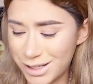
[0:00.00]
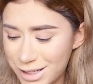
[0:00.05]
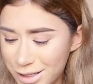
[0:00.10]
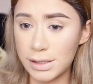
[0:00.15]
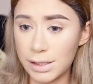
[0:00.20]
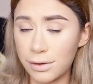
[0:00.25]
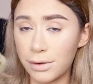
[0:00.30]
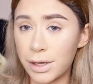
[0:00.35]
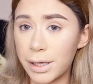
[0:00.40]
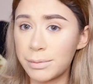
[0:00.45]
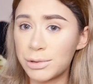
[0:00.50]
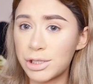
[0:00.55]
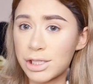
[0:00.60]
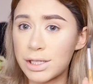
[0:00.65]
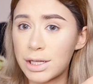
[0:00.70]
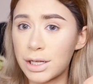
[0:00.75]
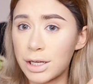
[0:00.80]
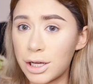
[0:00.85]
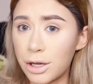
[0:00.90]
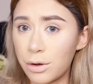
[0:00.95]
So I'm
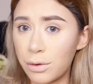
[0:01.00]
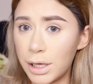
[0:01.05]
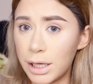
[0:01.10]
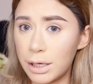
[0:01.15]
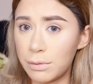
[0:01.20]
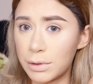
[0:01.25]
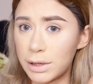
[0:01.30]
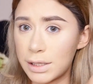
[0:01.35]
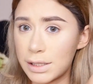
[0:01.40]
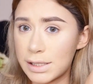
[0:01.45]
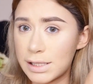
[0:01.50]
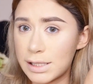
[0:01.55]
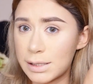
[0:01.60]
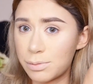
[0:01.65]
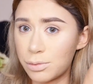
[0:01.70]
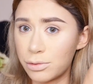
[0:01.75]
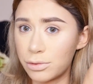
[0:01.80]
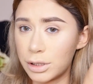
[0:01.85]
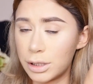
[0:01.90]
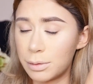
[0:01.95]
just gonna go in with this
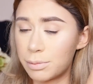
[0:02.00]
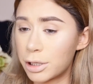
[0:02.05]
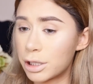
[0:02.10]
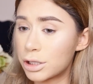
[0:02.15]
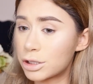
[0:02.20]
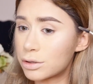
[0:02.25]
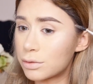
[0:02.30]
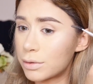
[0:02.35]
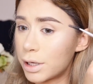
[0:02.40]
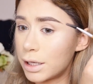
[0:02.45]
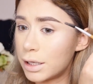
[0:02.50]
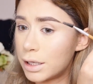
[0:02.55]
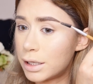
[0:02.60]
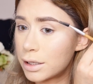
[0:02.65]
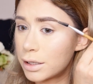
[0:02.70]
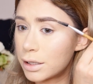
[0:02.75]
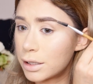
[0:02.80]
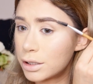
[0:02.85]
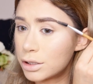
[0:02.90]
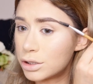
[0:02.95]
spoolie brush right
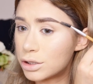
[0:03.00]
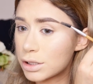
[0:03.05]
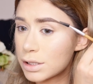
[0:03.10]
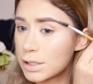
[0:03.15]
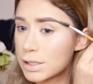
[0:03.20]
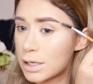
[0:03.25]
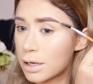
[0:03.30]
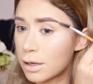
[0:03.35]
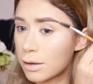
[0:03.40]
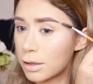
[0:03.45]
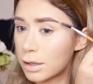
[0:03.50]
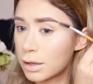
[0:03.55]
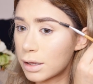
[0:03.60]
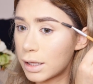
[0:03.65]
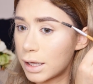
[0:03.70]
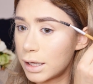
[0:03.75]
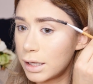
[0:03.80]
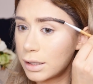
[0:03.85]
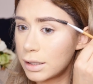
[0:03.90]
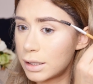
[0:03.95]
here and just
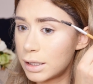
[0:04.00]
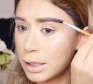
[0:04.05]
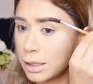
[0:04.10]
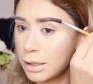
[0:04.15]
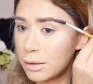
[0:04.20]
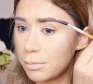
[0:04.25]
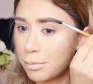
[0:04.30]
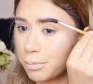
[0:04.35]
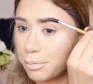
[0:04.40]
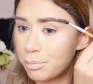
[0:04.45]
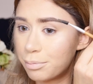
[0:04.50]
lightly